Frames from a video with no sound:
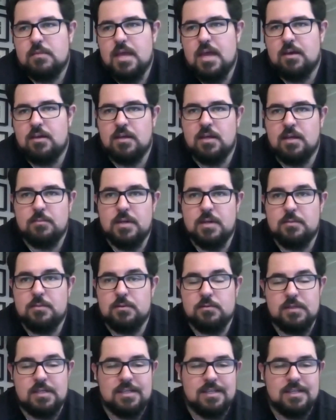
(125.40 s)
how young
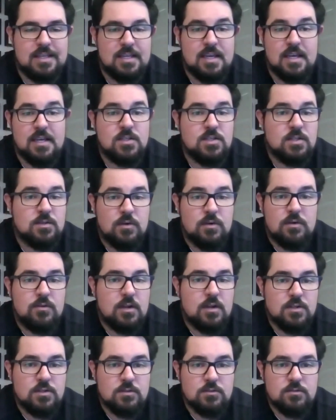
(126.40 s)
people engage in
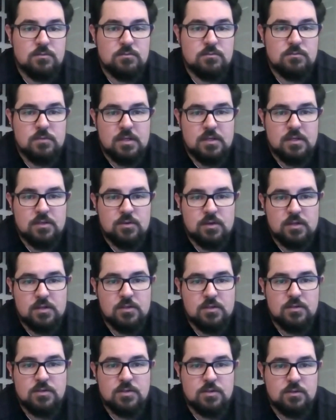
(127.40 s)
recreational drug
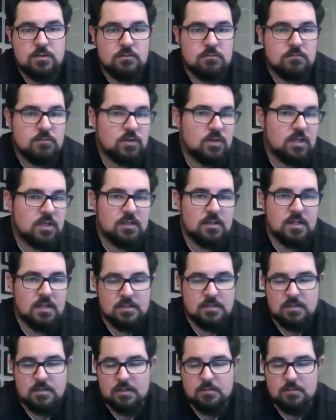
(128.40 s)
use. So looking at
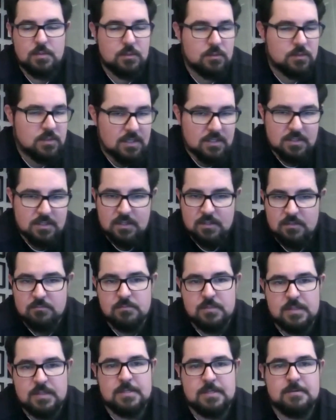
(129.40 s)
things like pill
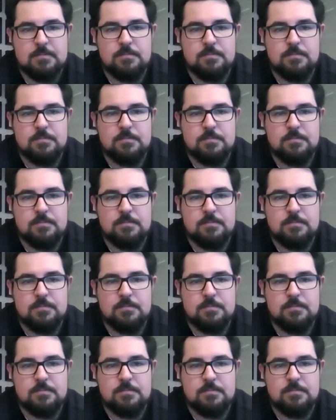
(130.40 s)
testing.